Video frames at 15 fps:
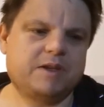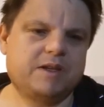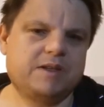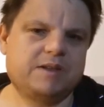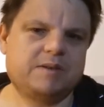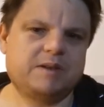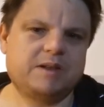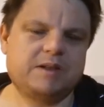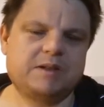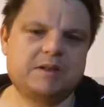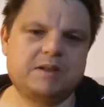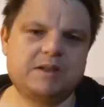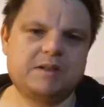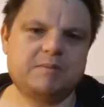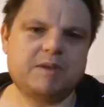
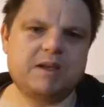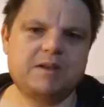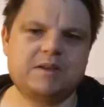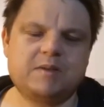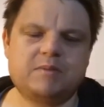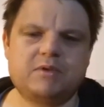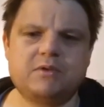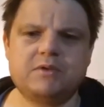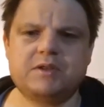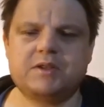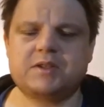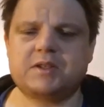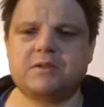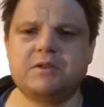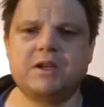his main
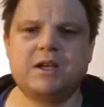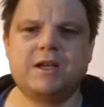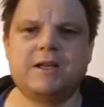supporters. So